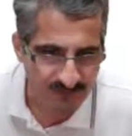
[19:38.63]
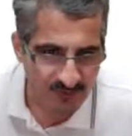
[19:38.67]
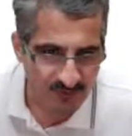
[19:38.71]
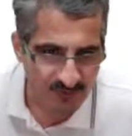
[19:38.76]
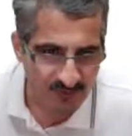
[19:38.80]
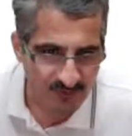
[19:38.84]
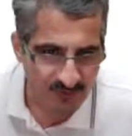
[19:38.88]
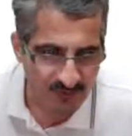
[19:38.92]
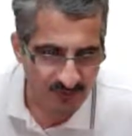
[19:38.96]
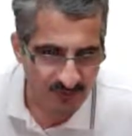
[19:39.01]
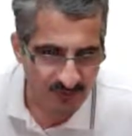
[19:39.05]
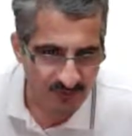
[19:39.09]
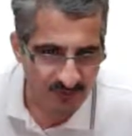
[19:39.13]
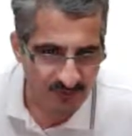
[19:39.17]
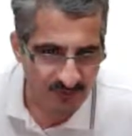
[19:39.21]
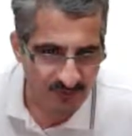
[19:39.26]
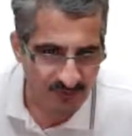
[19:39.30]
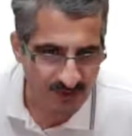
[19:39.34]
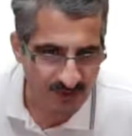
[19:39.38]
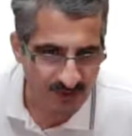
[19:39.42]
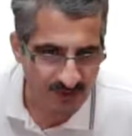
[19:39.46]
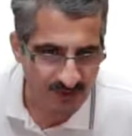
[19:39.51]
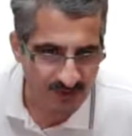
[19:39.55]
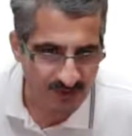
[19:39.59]
to
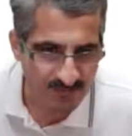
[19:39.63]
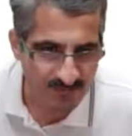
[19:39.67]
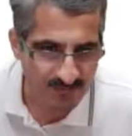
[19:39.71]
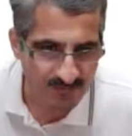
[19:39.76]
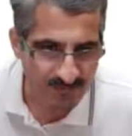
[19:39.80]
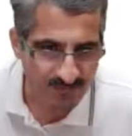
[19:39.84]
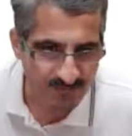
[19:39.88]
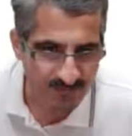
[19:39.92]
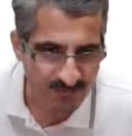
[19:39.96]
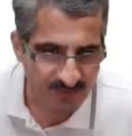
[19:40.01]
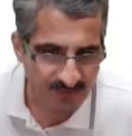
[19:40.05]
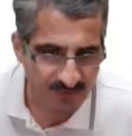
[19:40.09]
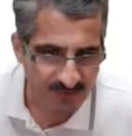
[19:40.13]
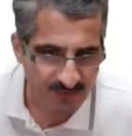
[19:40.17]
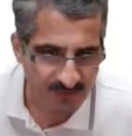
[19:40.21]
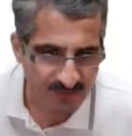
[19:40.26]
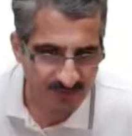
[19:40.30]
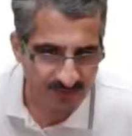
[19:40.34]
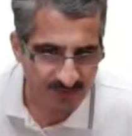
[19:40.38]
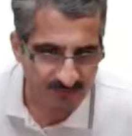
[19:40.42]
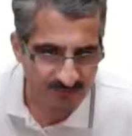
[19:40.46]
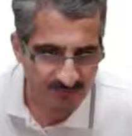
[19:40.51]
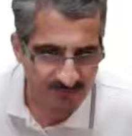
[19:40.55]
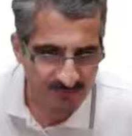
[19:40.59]
the
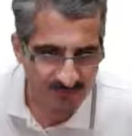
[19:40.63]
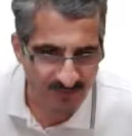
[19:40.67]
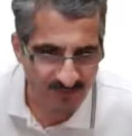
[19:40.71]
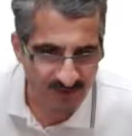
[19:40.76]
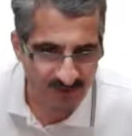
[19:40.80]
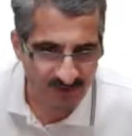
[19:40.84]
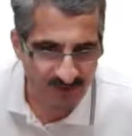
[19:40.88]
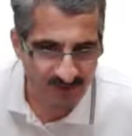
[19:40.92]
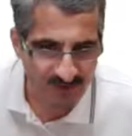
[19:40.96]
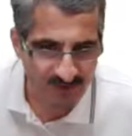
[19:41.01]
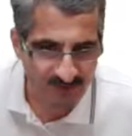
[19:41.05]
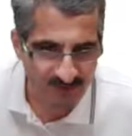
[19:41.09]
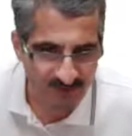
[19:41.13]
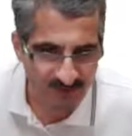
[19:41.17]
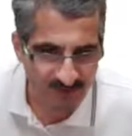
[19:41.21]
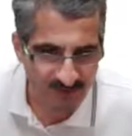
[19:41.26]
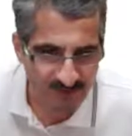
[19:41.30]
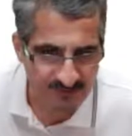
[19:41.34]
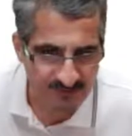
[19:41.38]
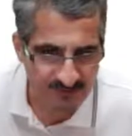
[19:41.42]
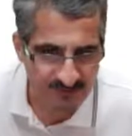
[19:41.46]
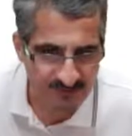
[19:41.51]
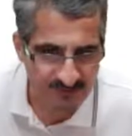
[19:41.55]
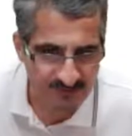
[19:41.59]

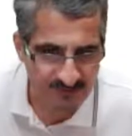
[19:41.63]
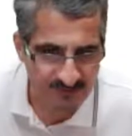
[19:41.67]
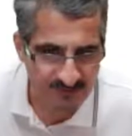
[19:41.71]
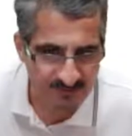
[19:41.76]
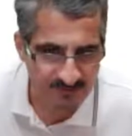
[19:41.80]
variables